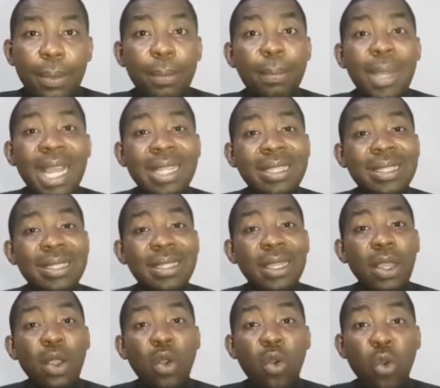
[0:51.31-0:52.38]
but
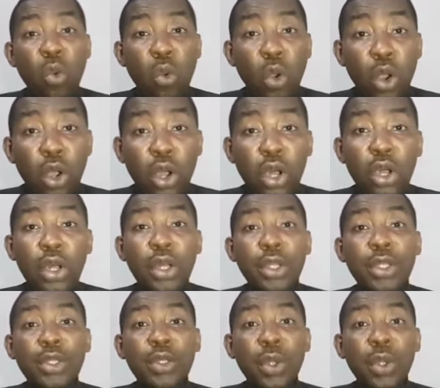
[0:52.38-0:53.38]
woe